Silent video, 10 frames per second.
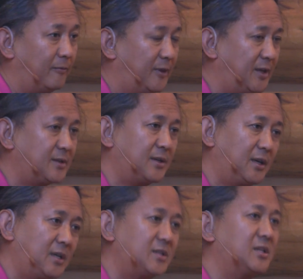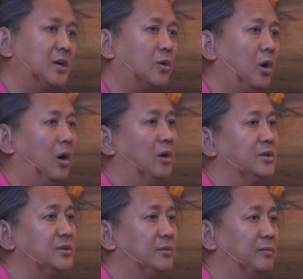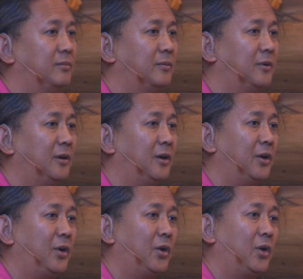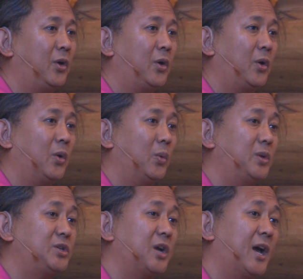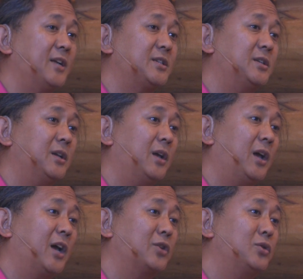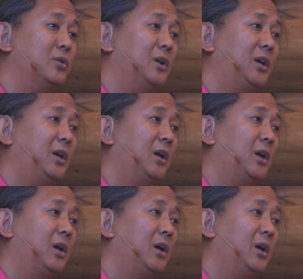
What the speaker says: This is the cause which has actually